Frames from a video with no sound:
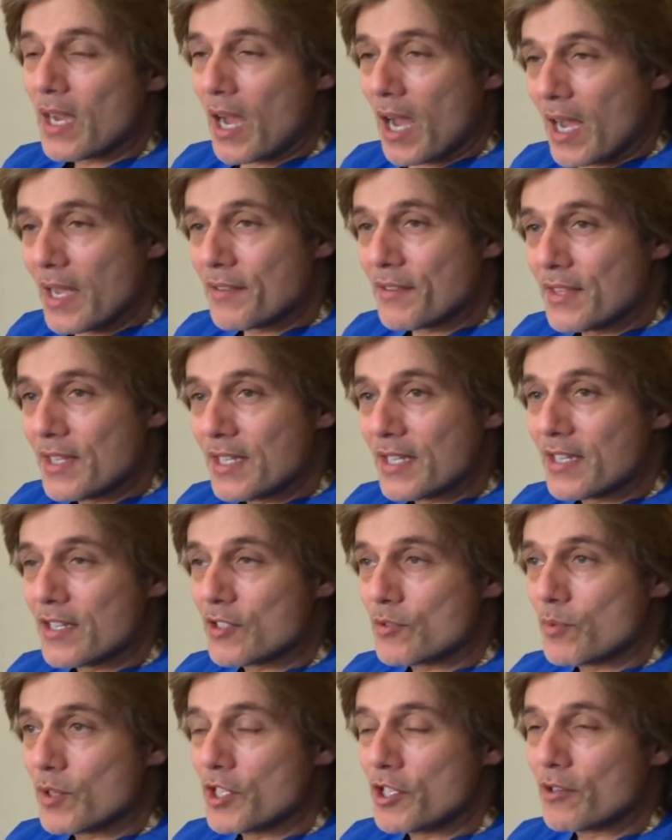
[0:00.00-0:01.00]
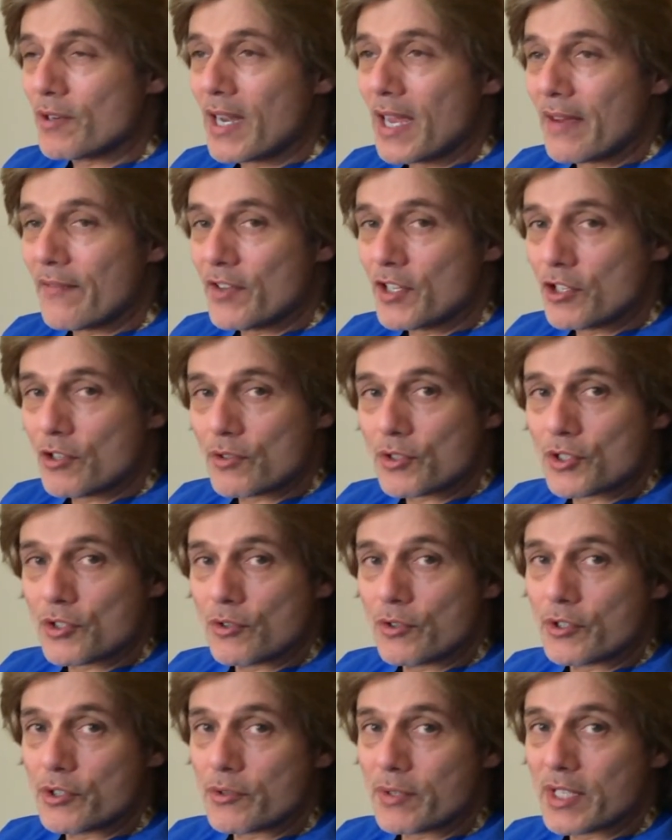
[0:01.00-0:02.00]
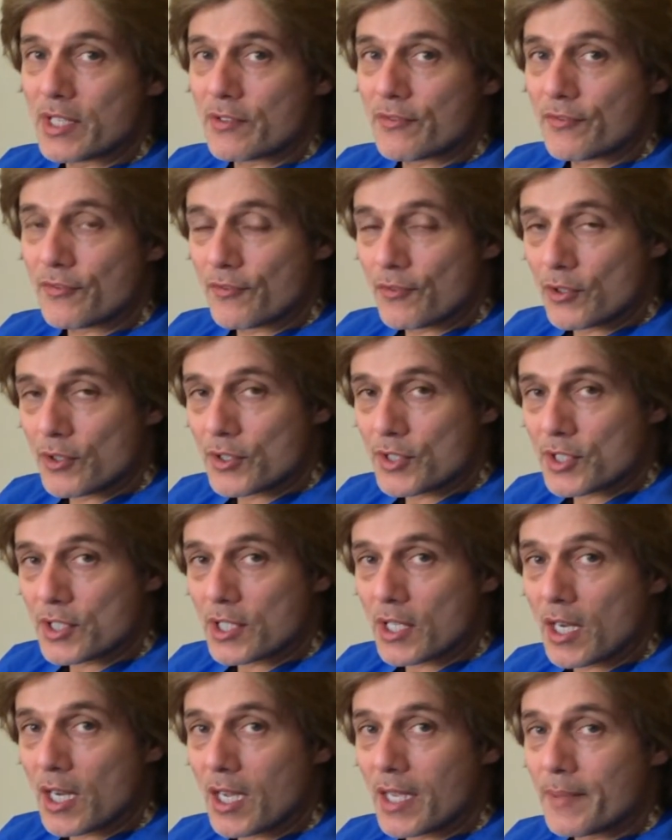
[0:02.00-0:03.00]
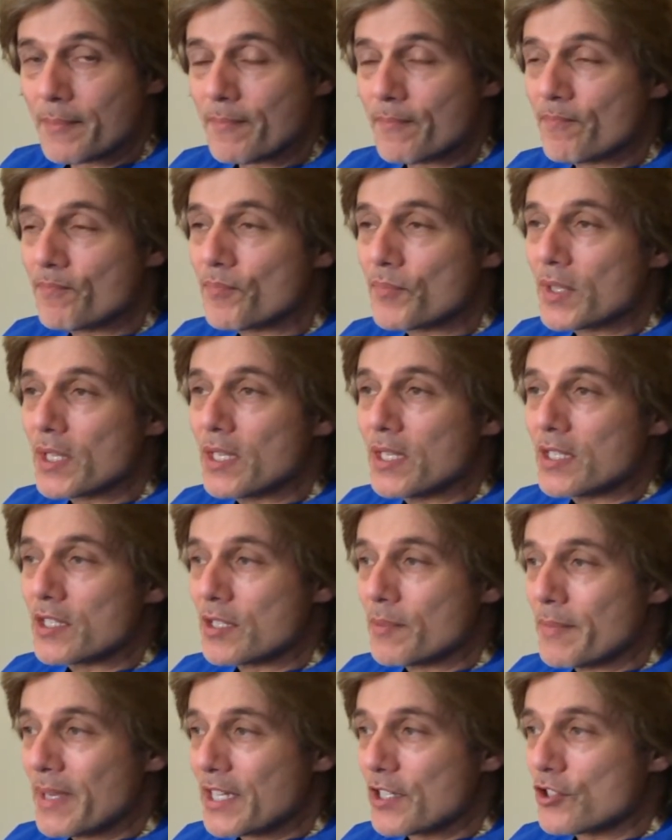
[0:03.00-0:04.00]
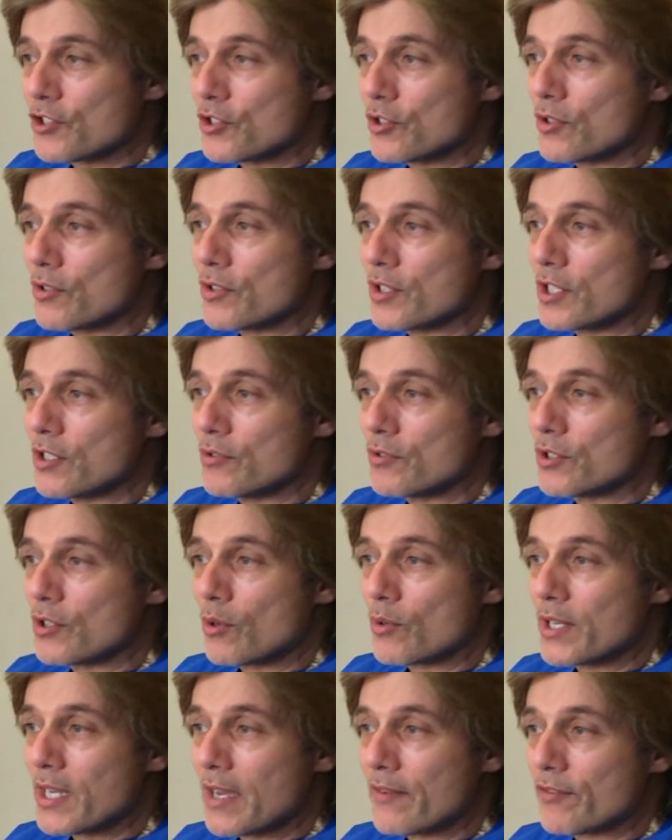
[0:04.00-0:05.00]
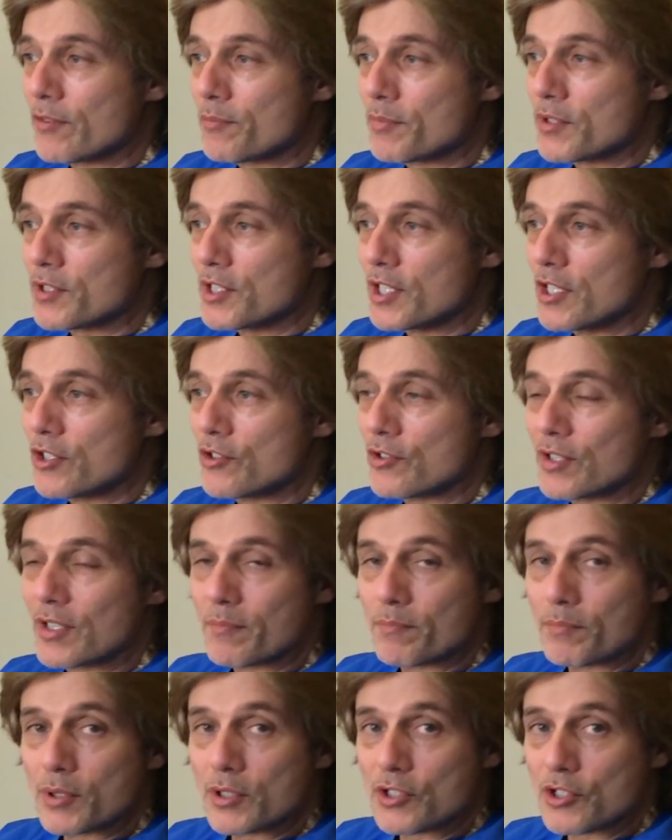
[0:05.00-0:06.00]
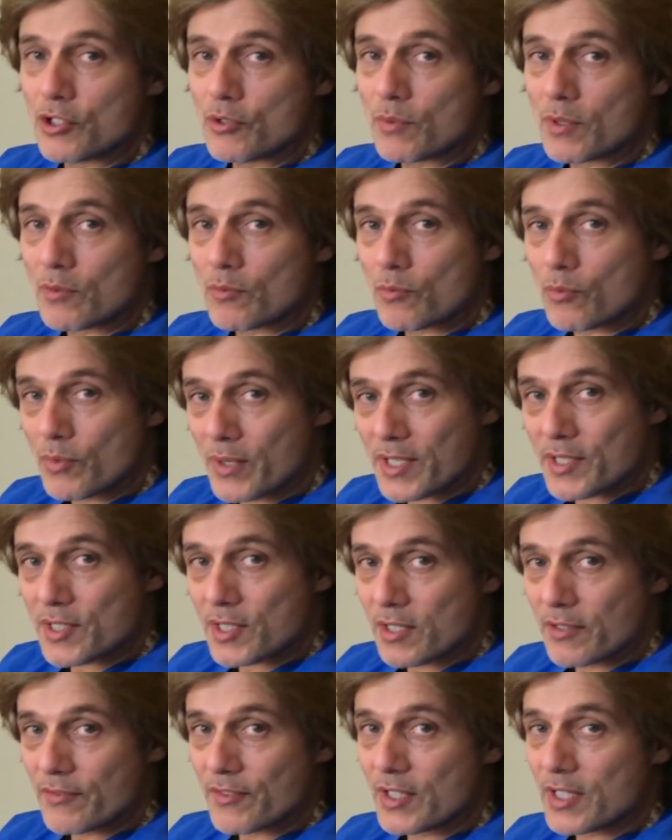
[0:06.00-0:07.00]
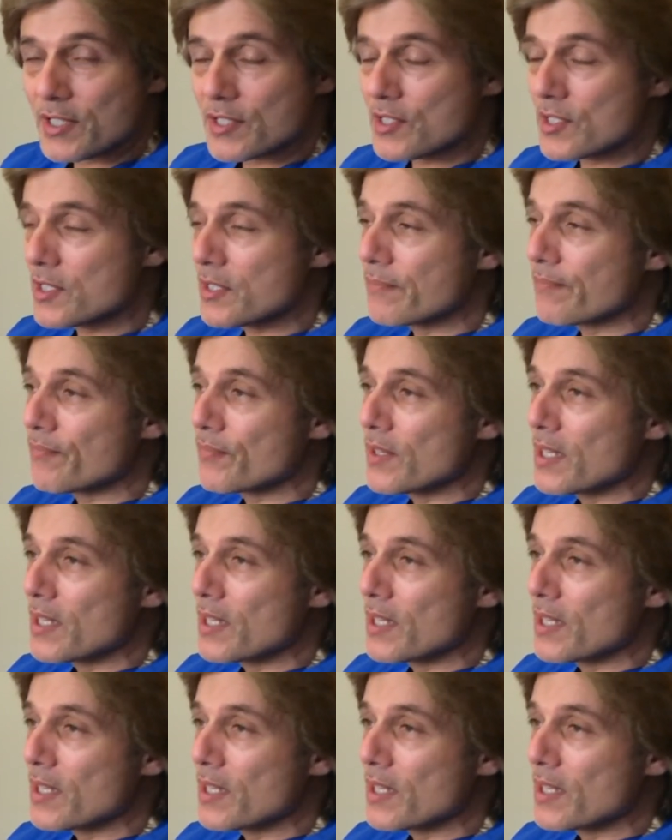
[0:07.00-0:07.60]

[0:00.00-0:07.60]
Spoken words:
I think, is when you're having your surgery the first time, to make sure that you don't have a procedure that puts you at risk of this.